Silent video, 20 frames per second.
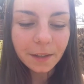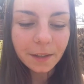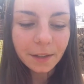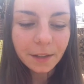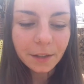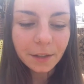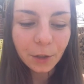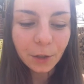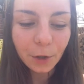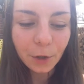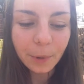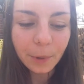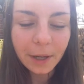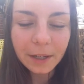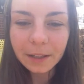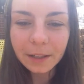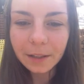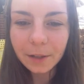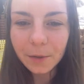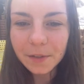your
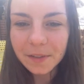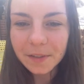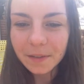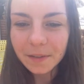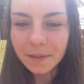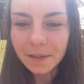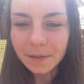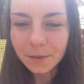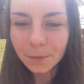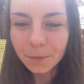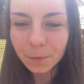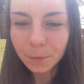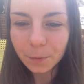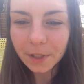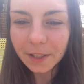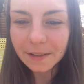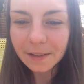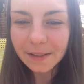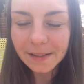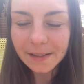body goes in this
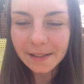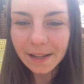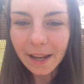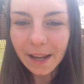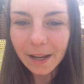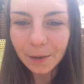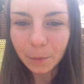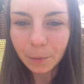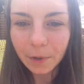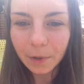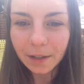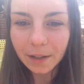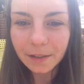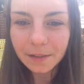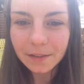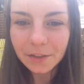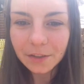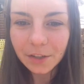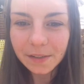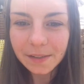weird state where it
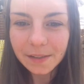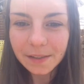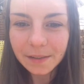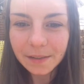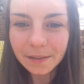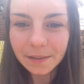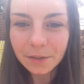just